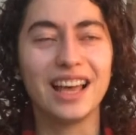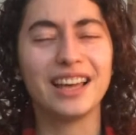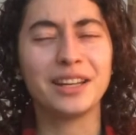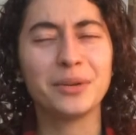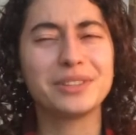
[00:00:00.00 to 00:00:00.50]

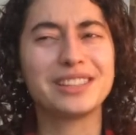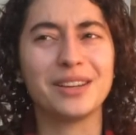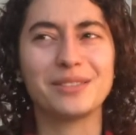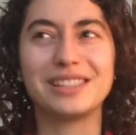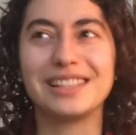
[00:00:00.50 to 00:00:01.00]
And I know it
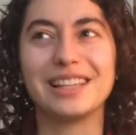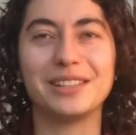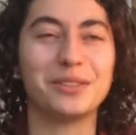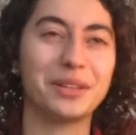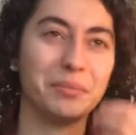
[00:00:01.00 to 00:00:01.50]
sounds silly
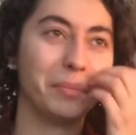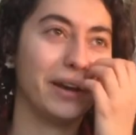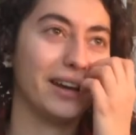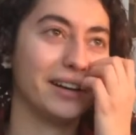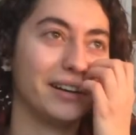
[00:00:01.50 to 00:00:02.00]
to
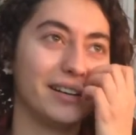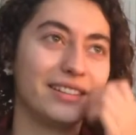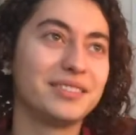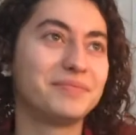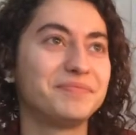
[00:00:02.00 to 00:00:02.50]
compare,
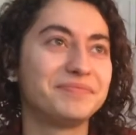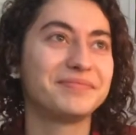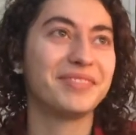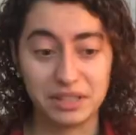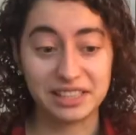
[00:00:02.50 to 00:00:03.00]

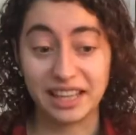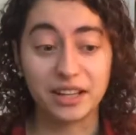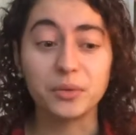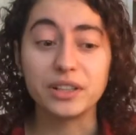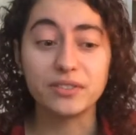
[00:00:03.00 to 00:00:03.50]
it's
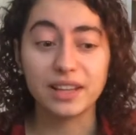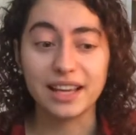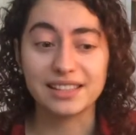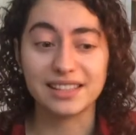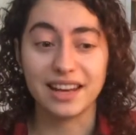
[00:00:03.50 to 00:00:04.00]
like a
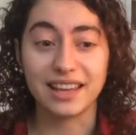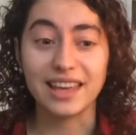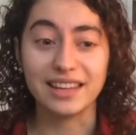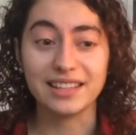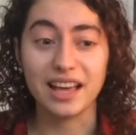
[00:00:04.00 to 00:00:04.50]
reflex that I
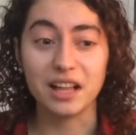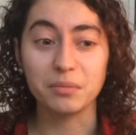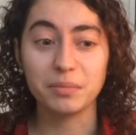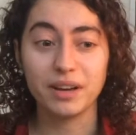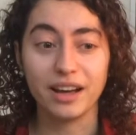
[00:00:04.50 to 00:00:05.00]
can't
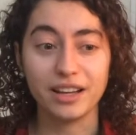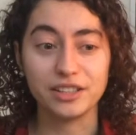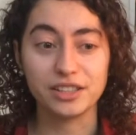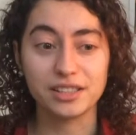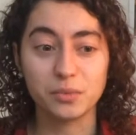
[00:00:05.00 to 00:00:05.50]
help. I
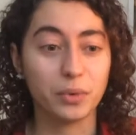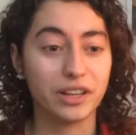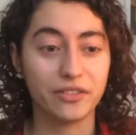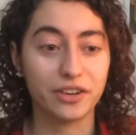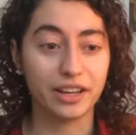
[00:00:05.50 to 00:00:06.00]
just,
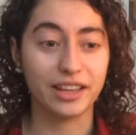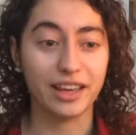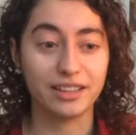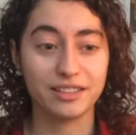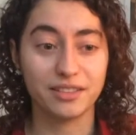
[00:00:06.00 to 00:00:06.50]
whenever I
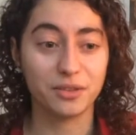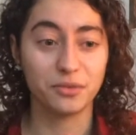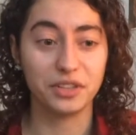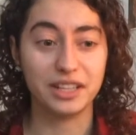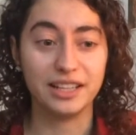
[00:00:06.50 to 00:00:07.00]
get
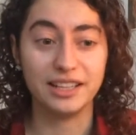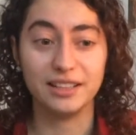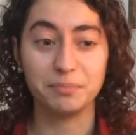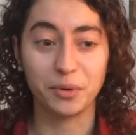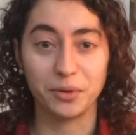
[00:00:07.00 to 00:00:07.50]

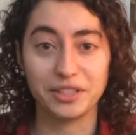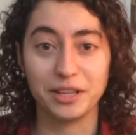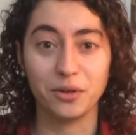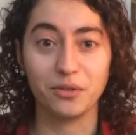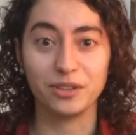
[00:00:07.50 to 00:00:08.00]
three Bronte
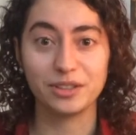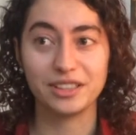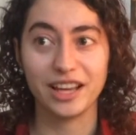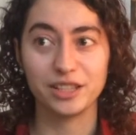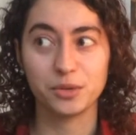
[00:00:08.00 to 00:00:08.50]

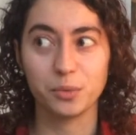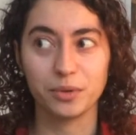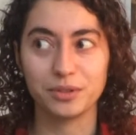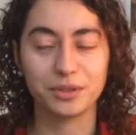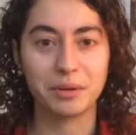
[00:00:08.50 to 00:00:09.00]
novels, I just
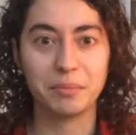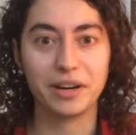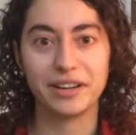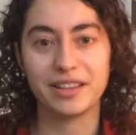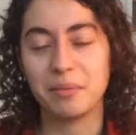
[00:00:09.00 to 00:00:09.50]
want to
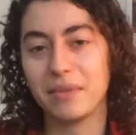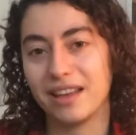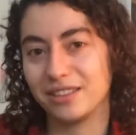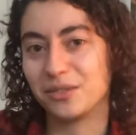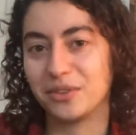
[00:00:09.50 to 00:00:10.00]
compare them
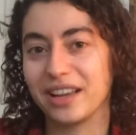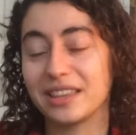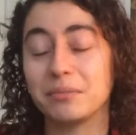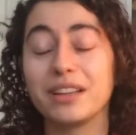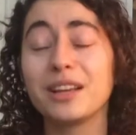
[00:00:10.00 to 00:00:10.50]
and to rank
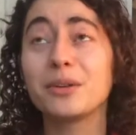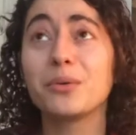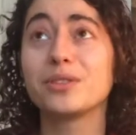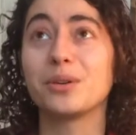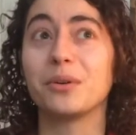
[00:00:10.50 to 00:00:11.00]
them, and I
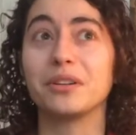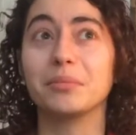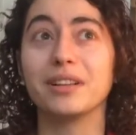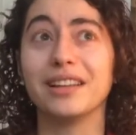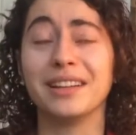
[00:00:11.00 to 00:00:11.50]
know it's
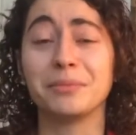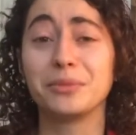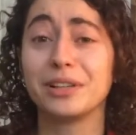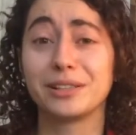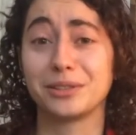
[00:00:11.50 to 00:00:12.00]
horrible, and I'm
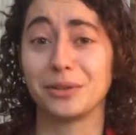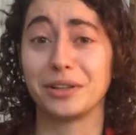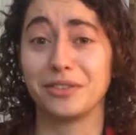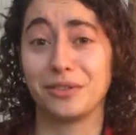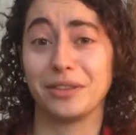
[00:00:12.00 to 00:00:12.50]
really
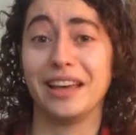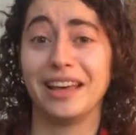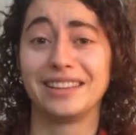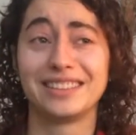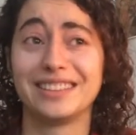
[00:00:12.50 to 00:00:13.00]
sorry for that.